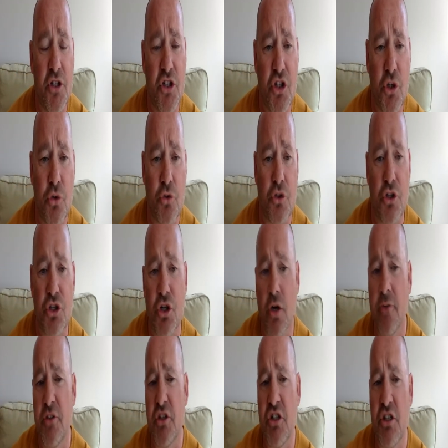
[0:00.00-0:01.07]
children's
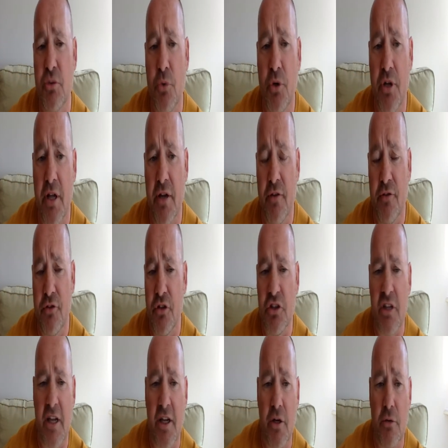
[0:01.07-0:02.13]
services were there from the day